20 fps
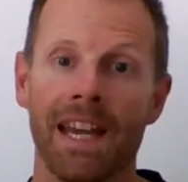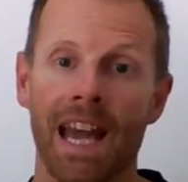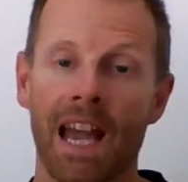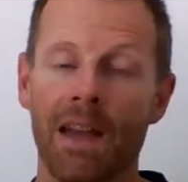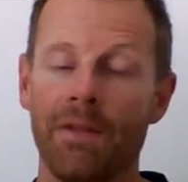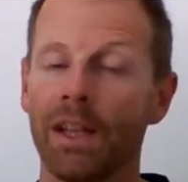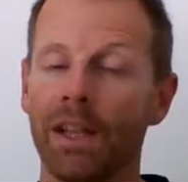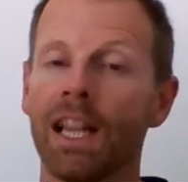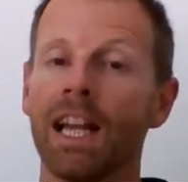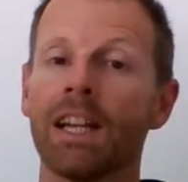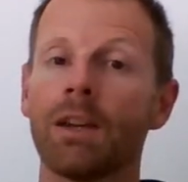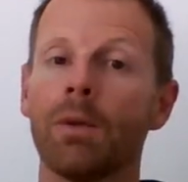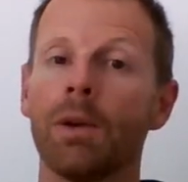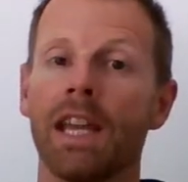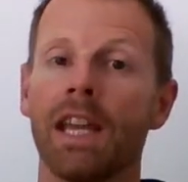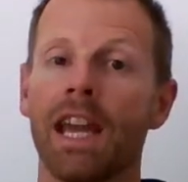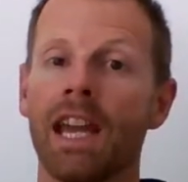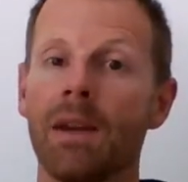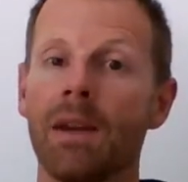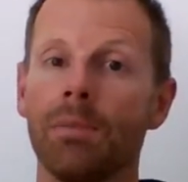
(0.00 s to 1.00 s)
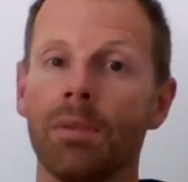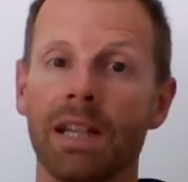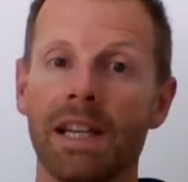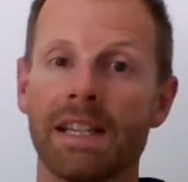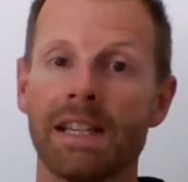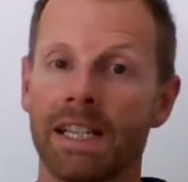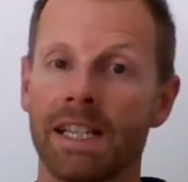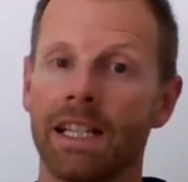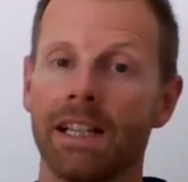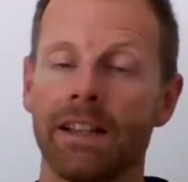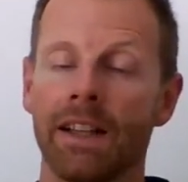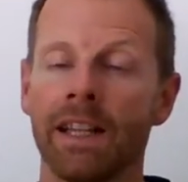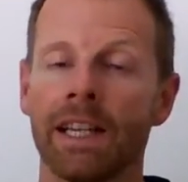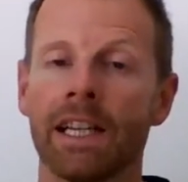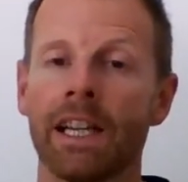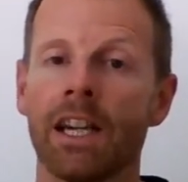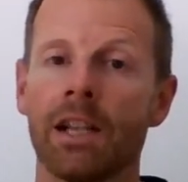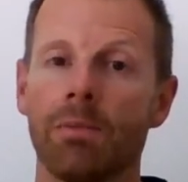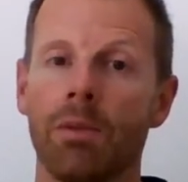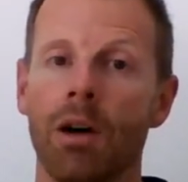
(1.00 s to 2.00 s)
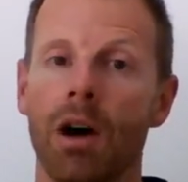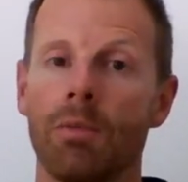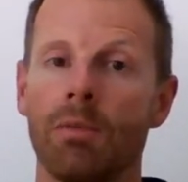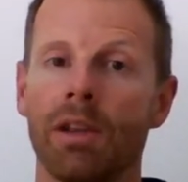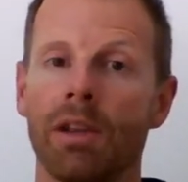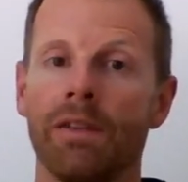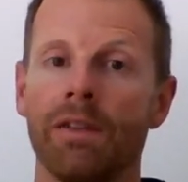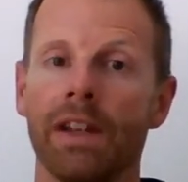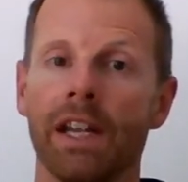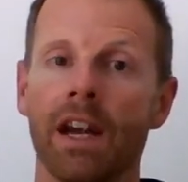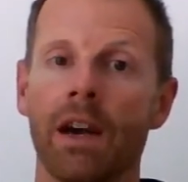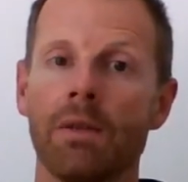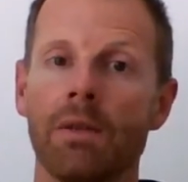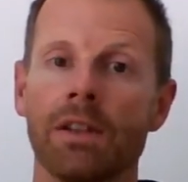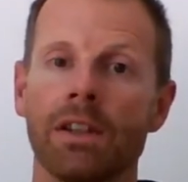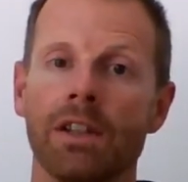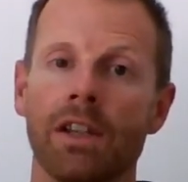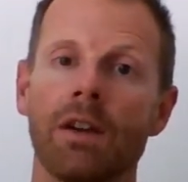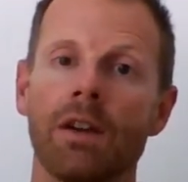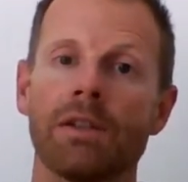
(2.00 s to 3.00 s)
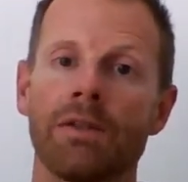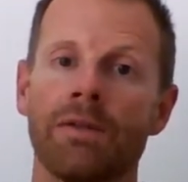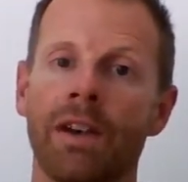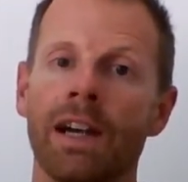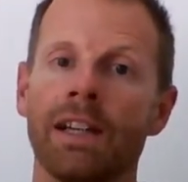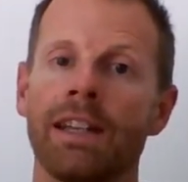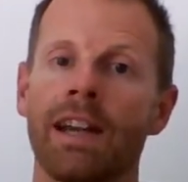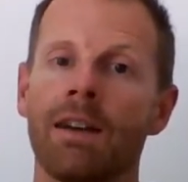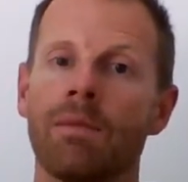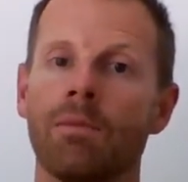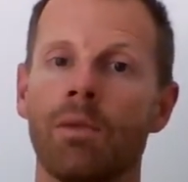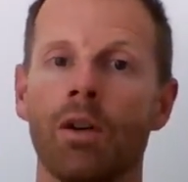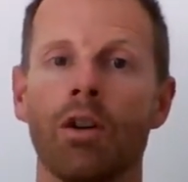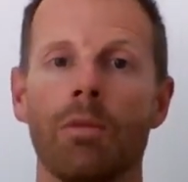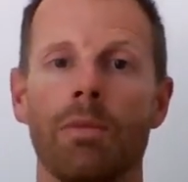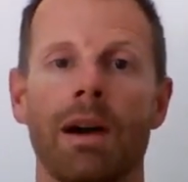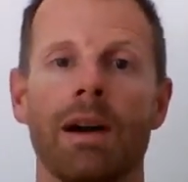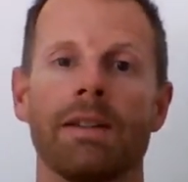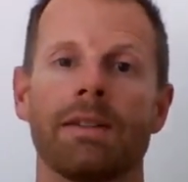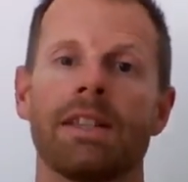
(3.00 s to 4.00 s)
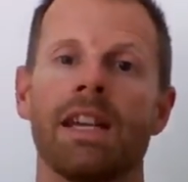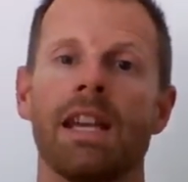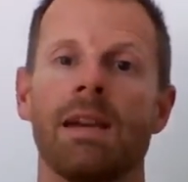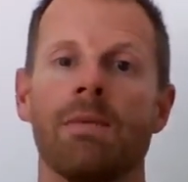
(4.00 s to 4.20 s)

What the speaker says: If you like what you hear, please click the link at the bottom of the video and go to find out more about Team